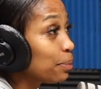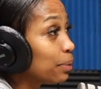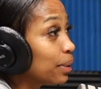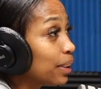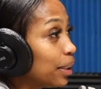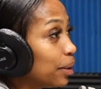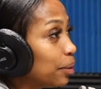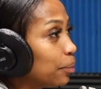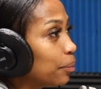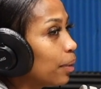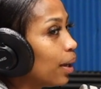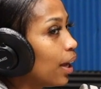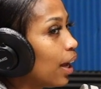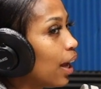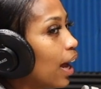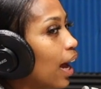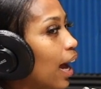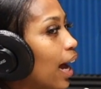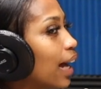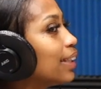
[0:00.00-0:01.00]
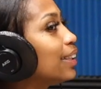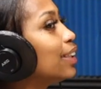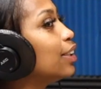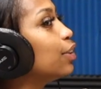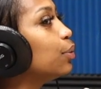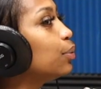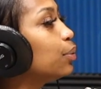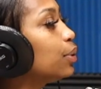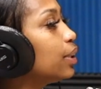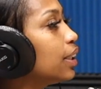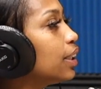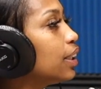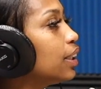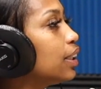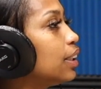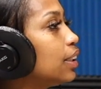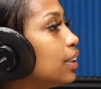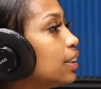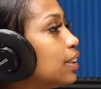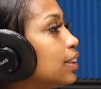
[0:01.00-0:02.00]
with them, I think you
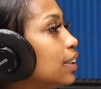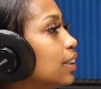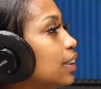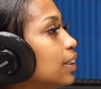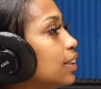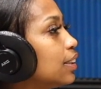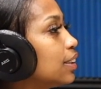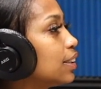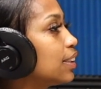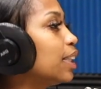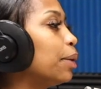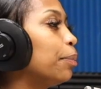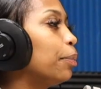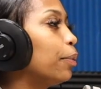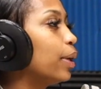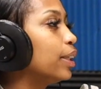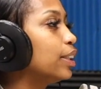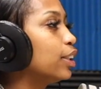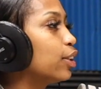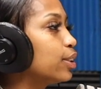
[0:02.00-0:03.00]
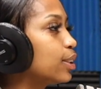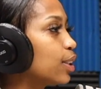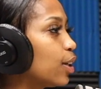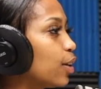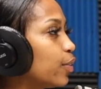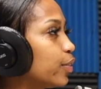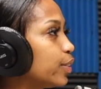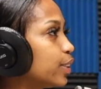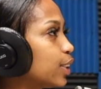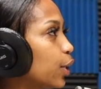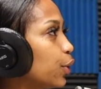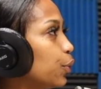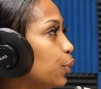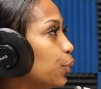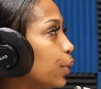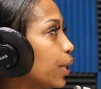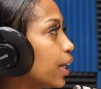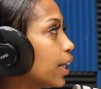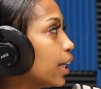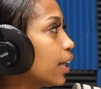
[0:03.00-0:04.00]
need to separate yourself so you
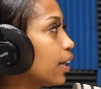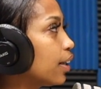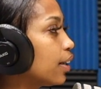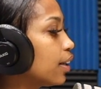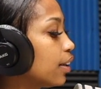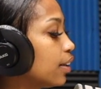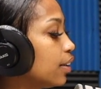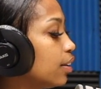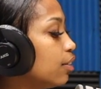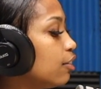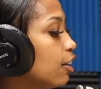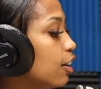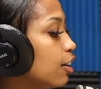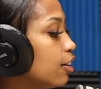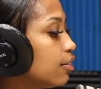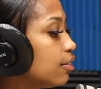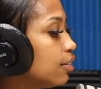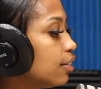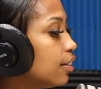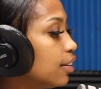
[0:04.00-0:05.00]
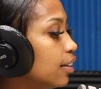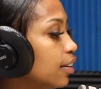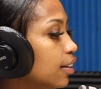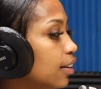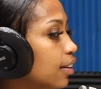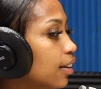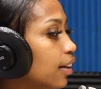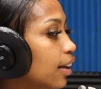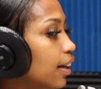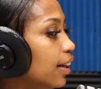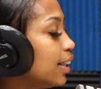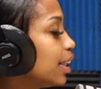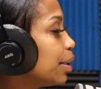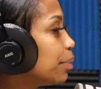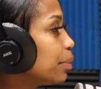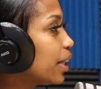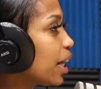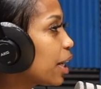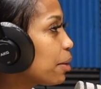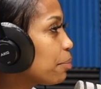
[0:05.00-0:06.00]
can,
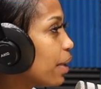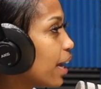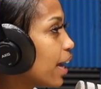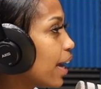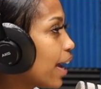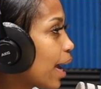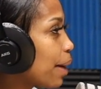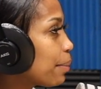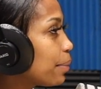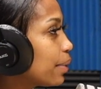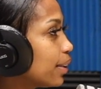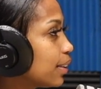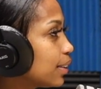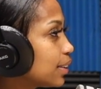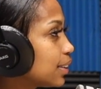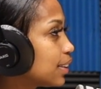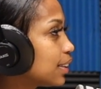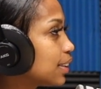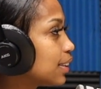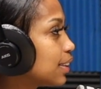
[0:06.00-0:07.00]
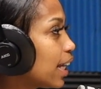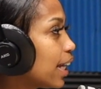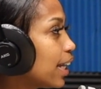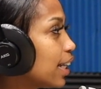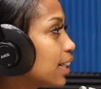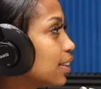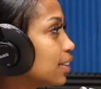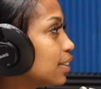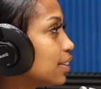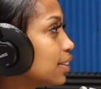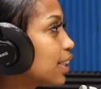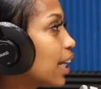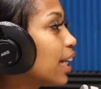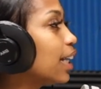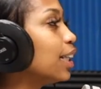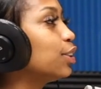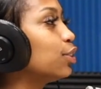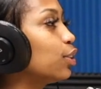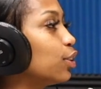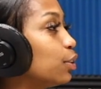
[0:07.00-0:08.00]
eliminate bad habits. Take
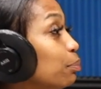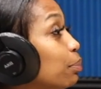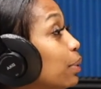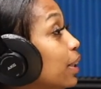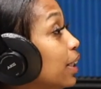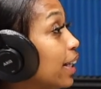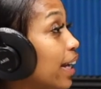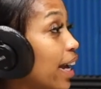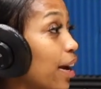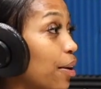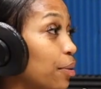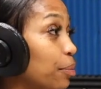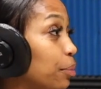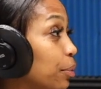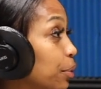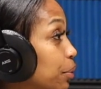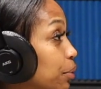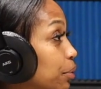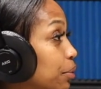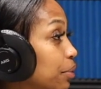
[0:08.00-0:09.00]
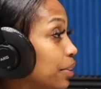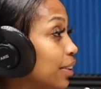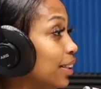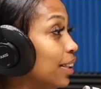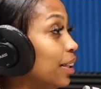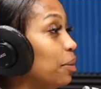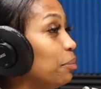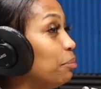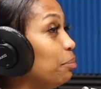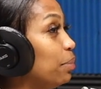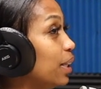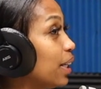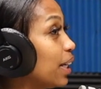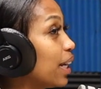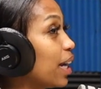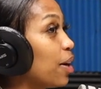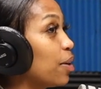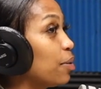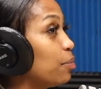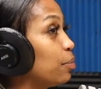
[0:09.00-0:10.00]
control. Be
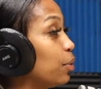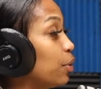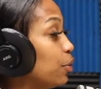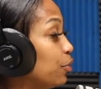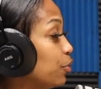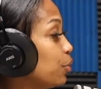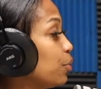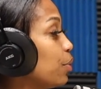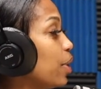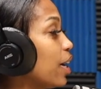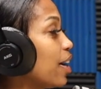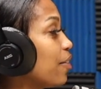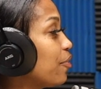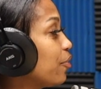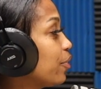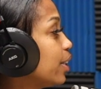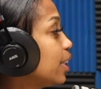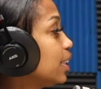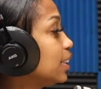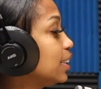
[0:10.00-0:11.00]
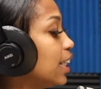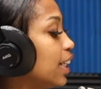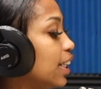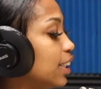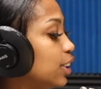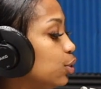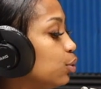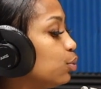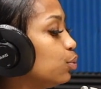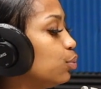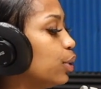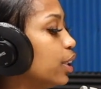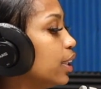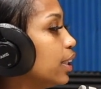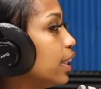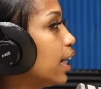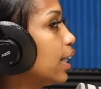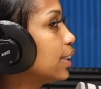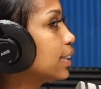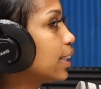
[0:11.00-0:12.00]
accountable. If you have friends that you
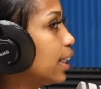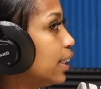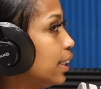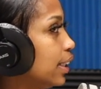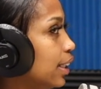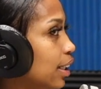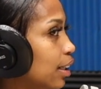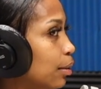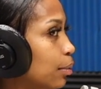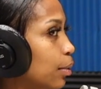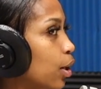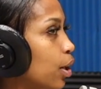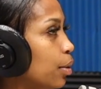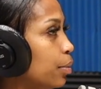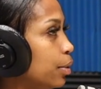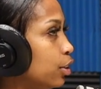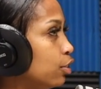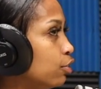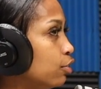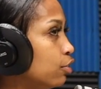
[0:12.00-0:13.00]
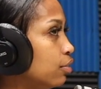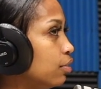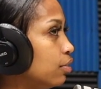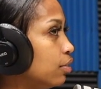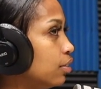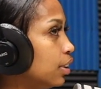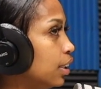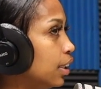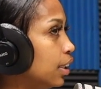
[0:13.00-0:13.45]
realize, like, damn, all we do